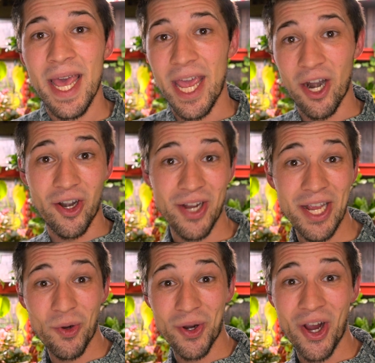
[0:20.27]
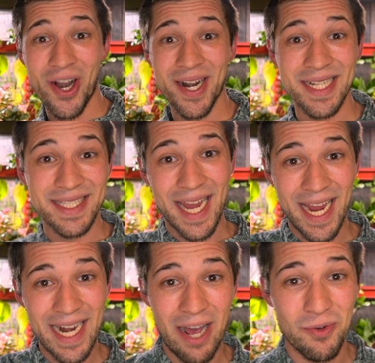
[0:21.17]
in our indoor gardens
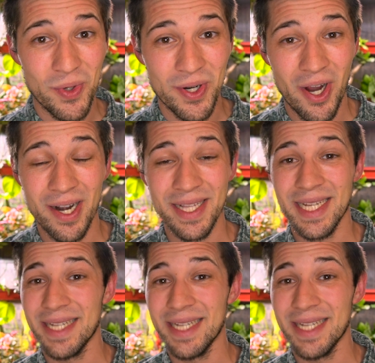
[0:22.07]
and outdoor gardens.